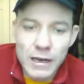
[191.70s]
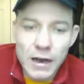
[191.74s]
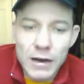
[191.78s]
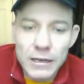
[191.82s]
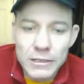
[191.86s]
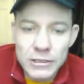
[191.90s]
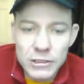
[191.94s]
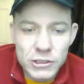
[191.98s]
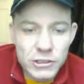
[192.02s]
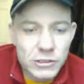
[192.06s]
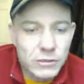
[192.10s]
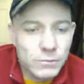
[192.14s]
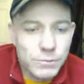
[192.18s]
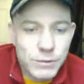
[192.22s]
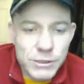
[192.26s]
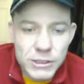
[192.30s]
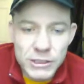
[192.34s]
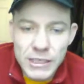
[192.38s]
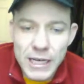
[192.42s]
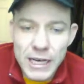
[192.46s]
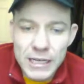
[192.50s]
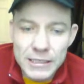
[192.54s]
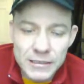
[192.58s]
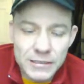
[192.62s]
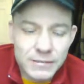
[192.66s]
on the
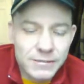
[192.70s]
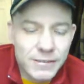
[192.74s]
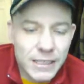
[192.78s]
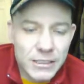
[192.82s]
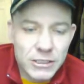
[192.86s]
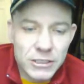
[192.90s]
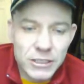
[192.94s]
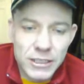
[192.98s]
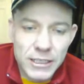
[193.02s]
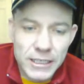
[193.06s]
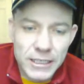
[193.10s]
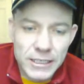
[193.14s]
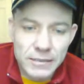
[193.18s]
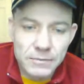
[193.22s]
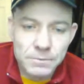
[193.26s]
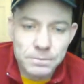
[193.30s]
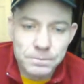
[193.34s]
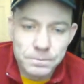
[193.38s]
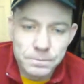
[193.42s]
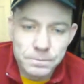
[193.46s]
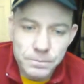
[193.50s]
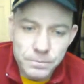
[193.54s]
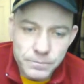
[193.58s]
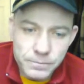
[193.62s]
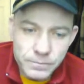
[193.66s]
superstars of wrestling.
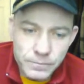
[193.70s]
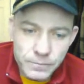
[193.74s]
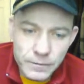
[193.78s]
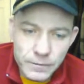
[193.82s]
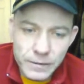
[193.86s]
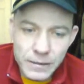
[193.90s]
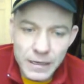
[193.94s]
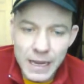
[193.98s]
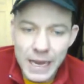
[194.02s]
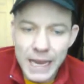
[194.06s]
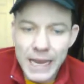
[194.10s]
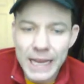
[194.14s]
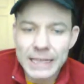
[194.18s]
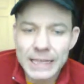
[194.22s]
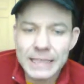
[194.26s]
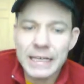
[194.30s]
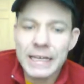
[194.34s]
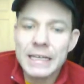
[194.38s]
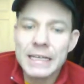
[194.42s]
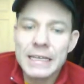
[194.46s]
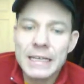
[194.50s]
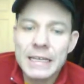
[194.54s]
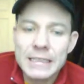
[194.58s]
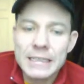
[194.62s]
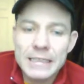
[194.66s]
And
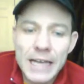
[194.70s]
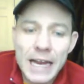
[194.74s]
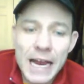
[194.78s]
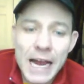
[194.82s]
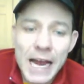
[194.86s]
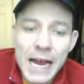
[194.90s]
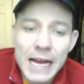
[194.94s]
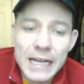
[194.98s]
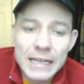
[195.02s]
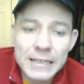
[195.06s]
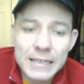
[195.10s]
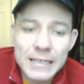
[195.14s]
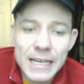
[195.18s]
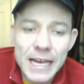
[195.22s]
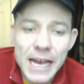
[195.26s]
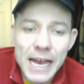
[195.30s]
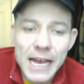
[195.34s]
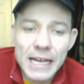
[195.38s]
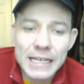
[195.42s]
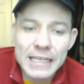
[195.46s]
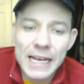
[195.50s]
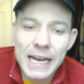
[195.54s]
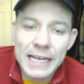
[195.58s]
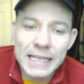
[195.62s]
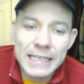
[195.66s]
they hardly
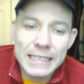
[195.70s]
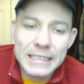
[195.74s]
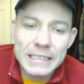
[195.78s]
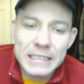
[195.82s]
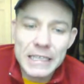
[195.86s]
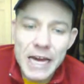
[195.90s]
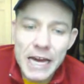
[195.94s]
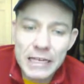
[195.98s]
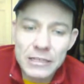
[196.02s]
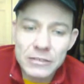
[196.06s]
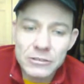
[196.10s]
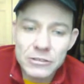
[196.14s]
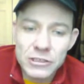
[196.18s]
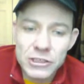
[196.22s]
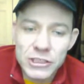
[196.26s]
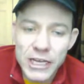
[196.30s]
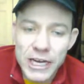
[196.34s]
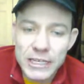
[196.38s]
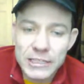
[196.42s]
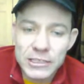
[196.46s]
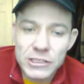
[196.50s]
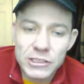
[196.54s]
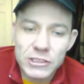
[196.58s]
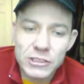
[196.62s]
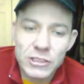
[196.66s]
had any title
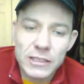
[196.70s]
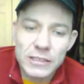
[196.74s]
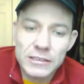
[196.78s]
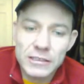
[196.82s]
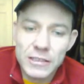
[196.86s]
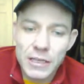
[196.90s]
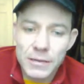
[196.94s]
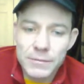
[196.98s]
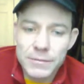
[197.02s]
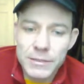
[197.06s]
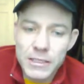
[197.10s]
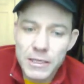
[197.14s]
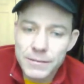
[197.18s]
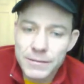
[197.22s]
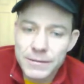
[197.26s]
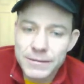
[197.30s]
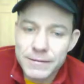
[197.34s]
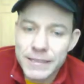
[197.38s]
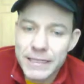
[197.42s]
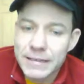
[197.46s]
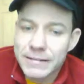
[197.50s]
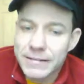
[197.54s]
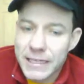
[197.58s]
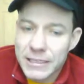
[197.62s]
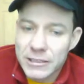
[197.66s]
changes on
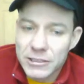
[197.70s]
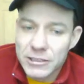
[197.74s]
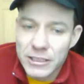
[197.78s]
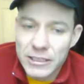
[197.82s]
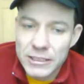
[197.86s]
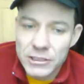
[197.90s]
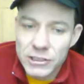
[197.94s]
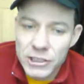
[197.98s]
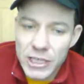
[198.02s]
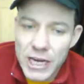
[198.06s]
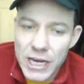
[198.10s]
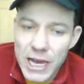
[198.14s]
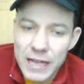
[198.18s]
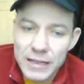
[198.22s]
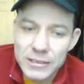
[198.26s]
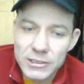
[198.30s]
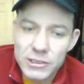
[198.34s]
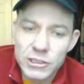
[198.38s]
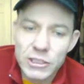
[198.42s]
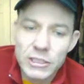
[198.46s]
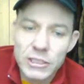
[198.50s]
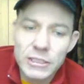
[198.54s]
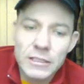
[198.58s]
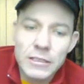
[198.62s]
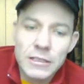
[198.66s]
WWE Wrestling
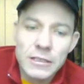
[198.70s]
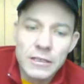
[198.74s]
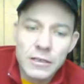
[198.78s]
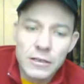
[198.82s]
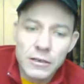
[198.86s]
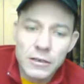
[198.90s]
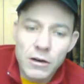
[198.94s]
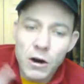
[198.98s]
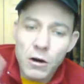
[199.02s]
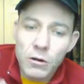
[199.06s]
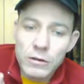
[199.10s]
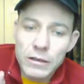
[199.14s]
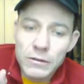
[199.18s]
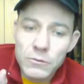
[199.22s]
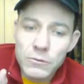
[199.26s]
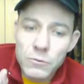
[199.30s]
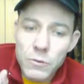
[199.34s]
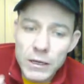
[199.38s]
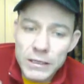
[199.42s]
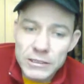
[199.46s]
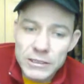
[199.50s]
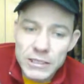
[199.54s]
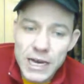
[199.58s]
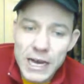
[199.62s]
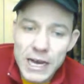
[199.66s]
Challenge. Only
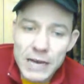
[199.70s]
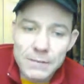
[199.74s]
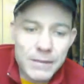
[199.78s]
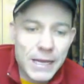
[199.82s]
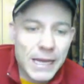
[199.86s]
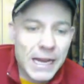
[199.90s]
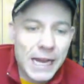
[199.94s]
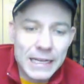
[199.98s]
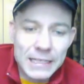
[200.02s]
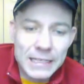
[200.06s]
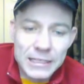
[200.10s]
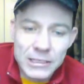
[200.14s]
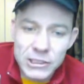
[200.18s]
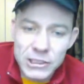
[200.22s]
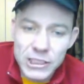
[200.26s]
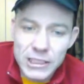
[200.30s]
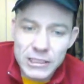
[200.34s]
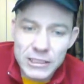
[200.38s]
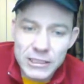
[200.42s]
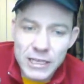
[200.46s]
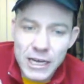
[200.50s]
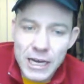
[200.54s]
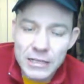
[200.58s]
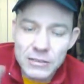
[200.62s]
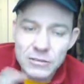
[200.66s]
one time they had a
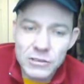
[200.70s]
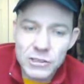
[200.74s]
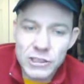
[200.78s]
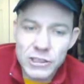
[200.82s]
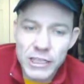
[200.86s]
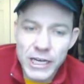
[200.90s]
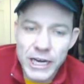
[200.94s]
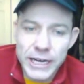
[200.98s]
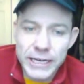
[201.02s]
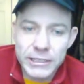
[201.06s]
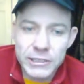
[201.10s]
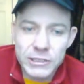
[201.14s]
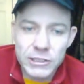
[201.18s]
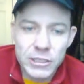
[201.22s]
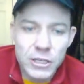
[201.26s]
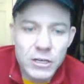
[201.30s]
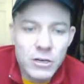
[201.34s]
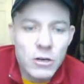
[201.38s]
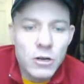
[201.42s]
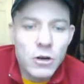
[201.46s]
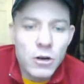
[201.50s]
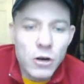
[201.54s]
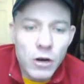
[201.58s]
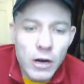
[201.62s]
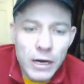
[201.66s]
title change
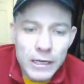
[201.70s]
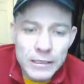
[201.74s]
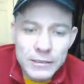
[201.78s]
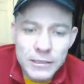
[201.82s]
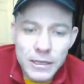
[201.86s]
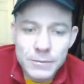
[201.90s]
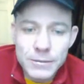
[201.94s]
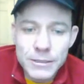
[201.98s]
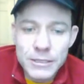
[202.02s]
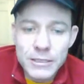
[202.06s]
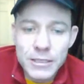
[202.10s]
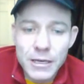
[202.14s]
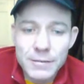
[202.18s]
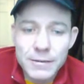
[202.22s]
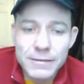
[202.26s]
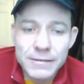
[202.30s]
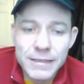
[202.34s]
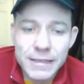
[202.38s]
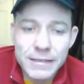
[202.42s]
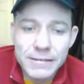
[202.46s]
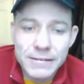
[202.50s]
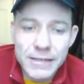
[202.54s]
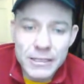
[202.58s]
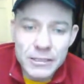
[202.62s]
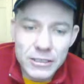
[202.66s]
on
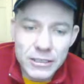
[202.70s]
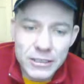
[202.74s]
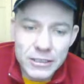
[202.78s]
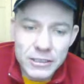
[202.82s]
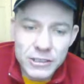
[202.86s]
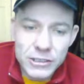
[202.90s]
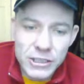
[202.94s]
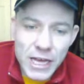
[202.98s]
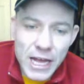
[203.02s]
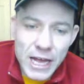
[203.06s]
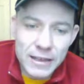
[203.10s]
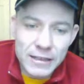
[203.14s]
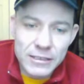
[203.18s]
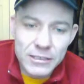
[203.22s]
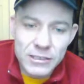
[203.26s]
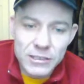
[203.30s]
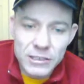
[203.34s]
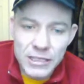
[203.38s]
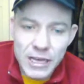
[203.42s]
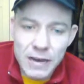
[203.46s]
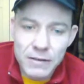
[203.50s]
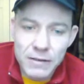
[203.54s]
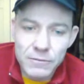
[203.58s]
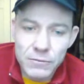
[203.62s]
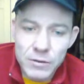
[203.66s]
WWE Wrestling Challenge.
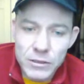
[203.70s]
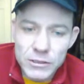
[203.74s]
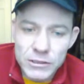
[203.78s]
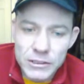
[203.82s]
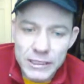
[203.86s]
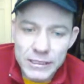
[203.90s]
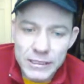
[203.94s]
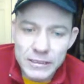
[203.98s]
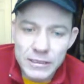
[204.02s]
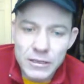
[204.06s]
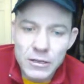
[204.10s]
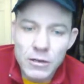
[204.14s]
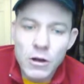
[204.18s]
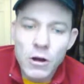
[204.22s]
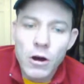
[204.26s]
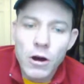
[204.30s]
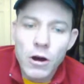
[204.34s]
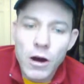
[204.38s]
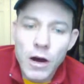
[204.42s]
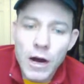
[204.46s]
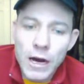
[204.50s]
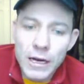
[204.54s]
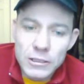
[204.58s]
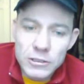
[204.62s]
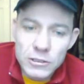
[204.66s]
That was in
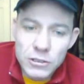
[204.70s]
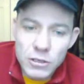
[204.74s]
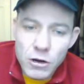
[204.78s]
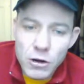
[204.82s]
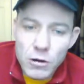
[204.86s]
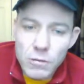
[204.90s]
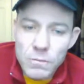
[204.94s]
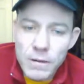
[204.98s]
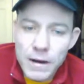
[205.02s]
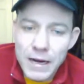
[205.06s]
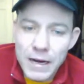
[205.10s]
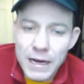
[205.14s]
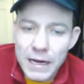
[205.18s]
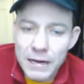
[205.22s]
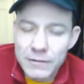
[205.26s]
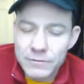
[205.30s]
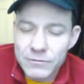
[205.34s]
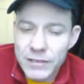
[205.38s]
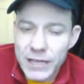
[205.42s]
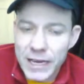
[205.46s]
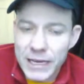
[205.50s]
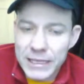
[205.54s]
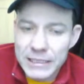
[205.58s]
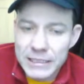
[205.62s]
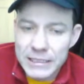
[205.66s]
October
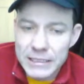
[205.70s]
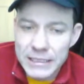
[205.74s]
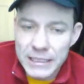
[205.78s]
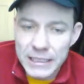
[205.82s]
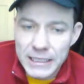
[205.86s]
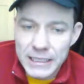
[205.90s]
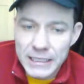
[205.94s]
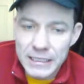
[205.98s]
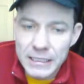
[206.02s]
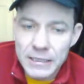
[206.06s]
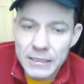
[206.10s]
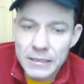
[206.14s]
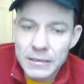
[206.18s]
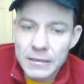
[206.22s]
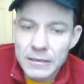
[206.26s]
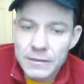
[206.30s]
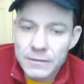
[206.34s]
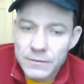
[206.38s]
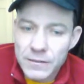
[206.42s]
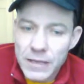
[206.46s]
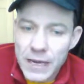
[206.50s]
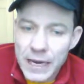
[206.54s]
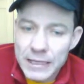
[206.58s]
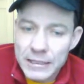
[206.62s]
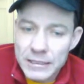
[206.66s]
of
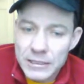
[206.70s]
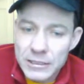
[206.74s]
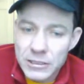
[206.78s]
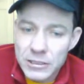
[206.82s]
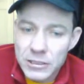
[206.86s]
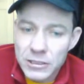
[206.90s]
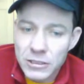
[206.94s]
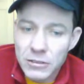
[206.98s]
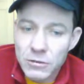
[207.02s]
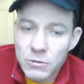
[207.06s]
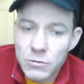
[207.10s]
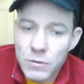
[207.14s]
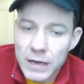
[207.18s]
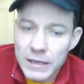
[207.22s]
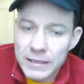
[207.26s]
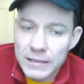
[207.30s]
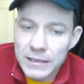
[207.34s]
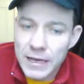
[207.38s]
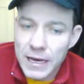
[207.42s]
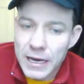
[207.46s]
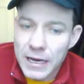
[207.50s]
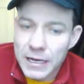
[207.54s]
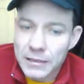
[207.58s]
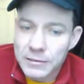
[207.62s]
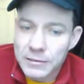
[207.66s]
1992, when